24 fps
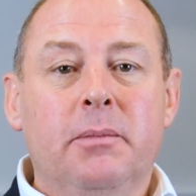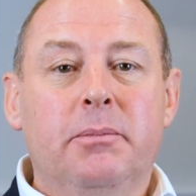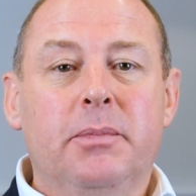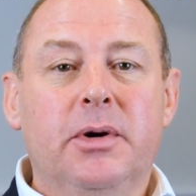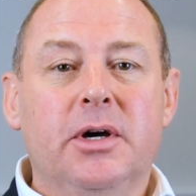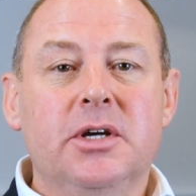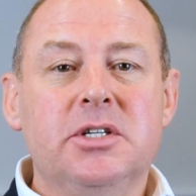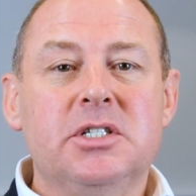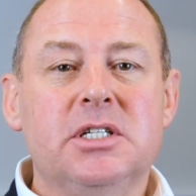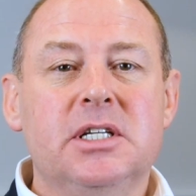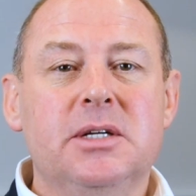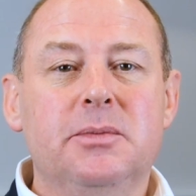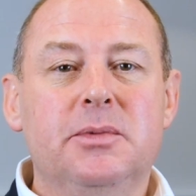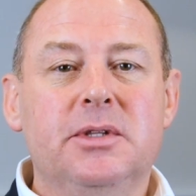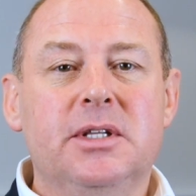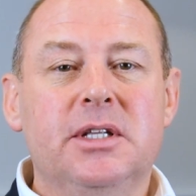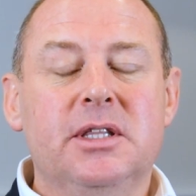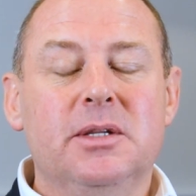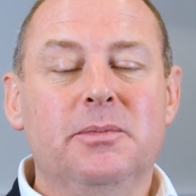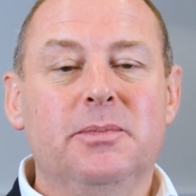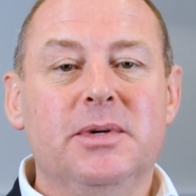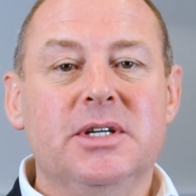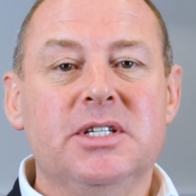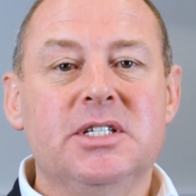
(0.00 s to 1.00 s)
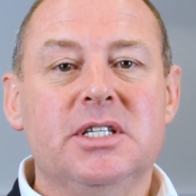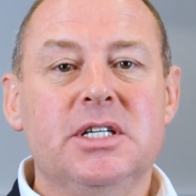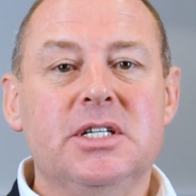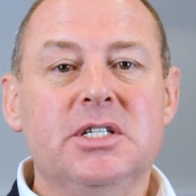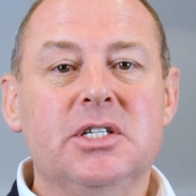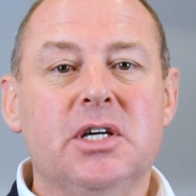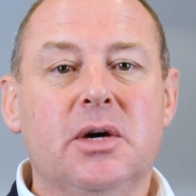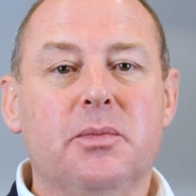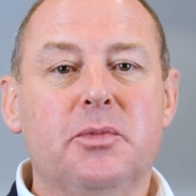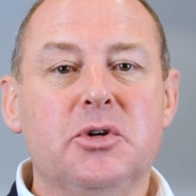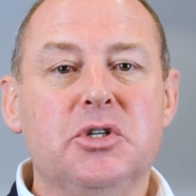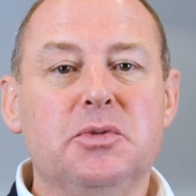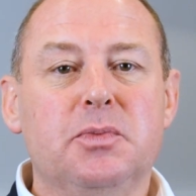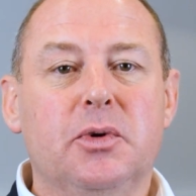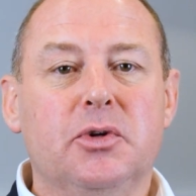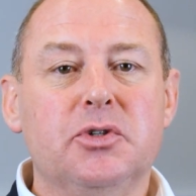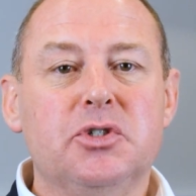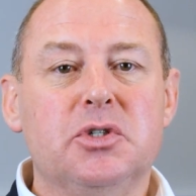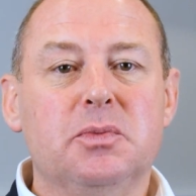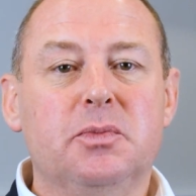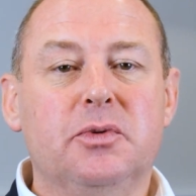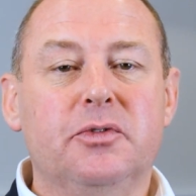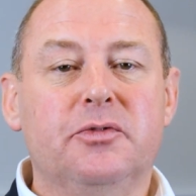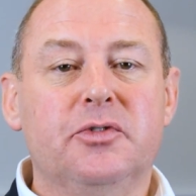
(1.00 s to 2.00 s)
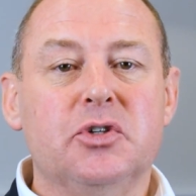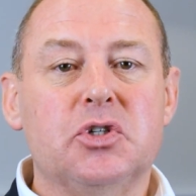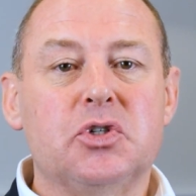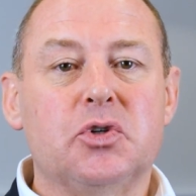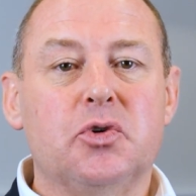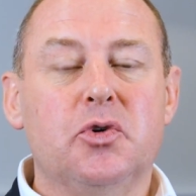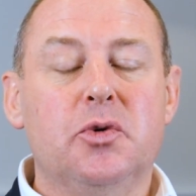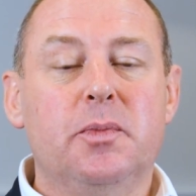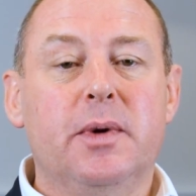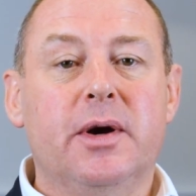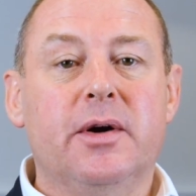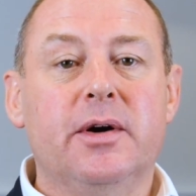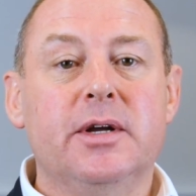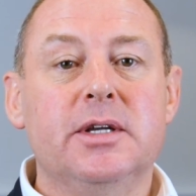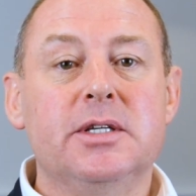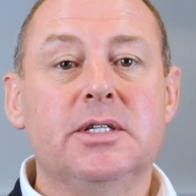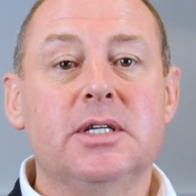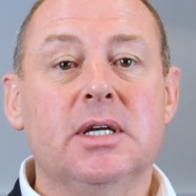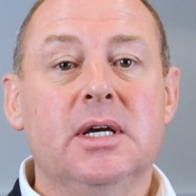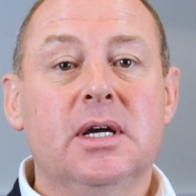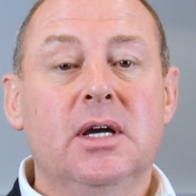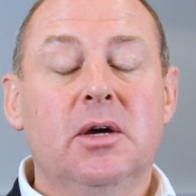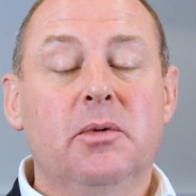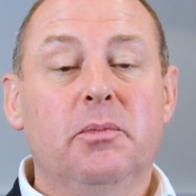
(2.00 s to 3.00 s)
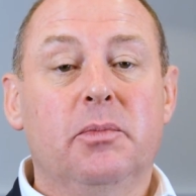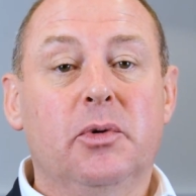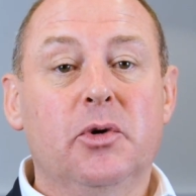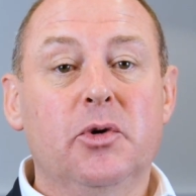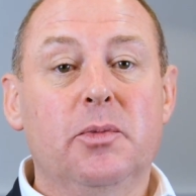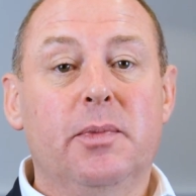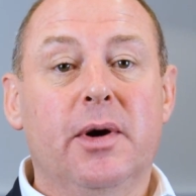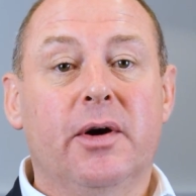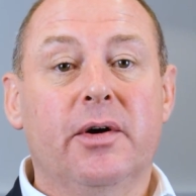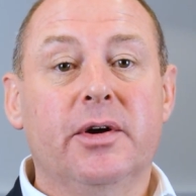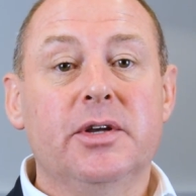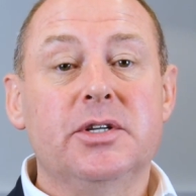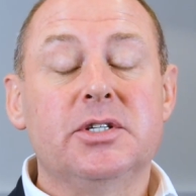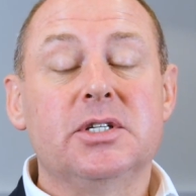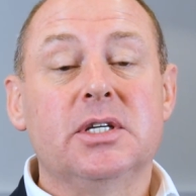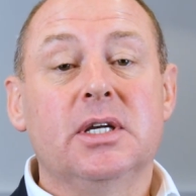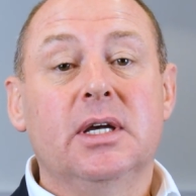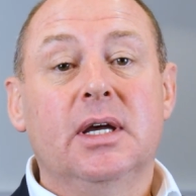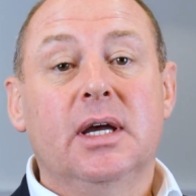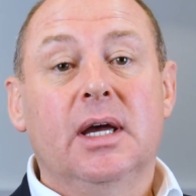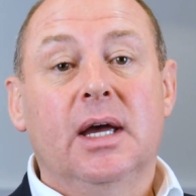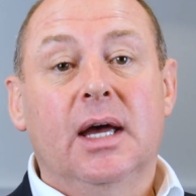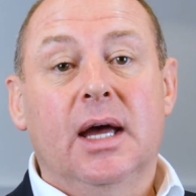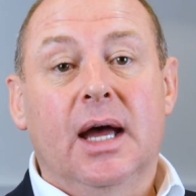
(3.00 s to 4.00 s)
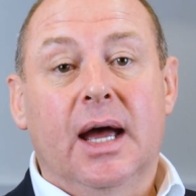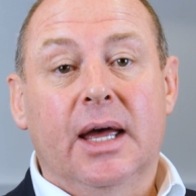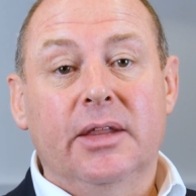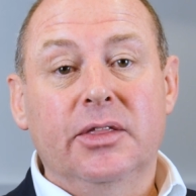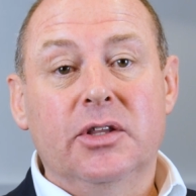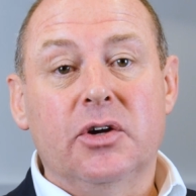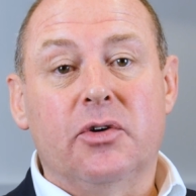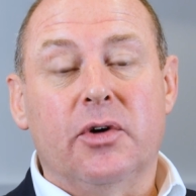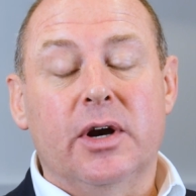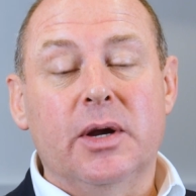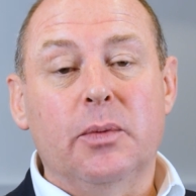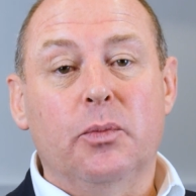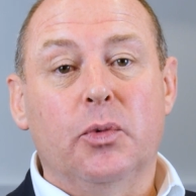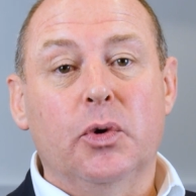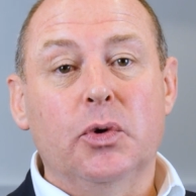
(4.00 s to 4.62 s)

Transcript: Personally, within the business, I'm responsible for strawberries, blueberries, and the grape